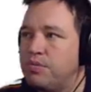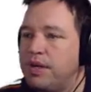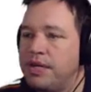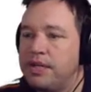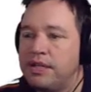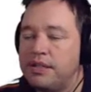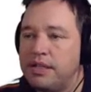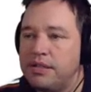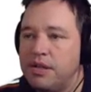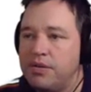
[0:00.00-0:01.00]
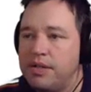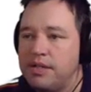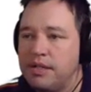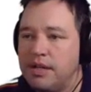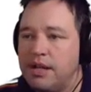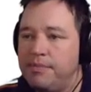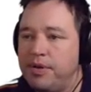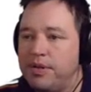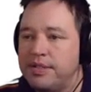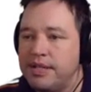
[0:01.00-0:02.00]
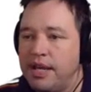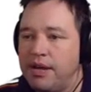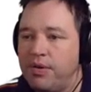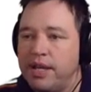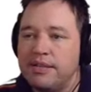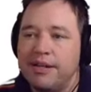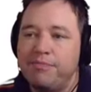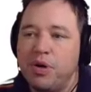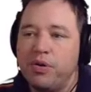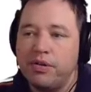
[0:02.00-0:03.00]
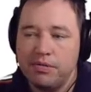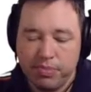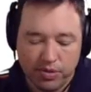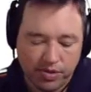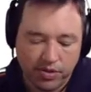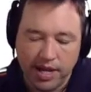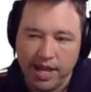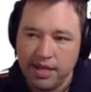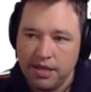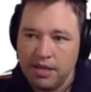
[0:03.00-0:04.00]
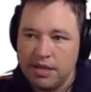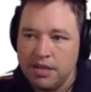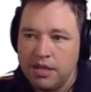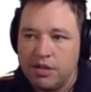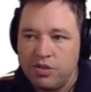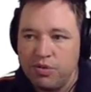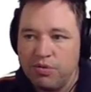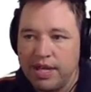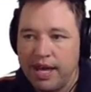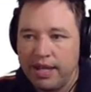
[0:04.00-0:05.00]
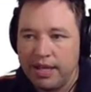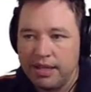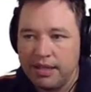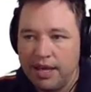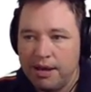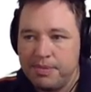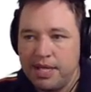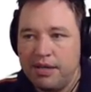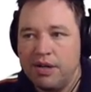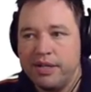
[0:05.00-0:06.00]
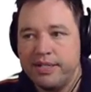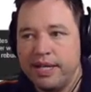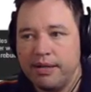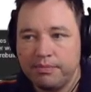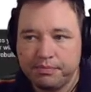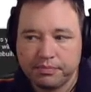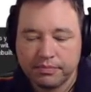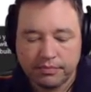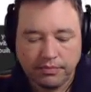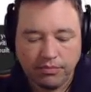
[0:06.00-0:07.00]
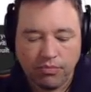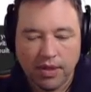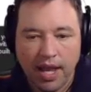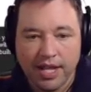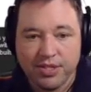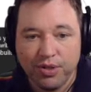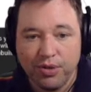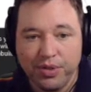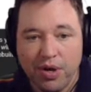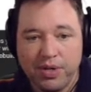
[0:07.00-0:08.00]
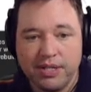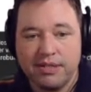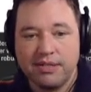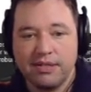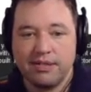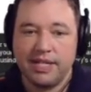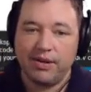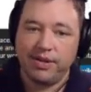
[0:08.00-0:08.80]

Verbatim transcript: my Daytona, and I'm going to say, okay, instead of post create, do that in the update content. And so you'll notice down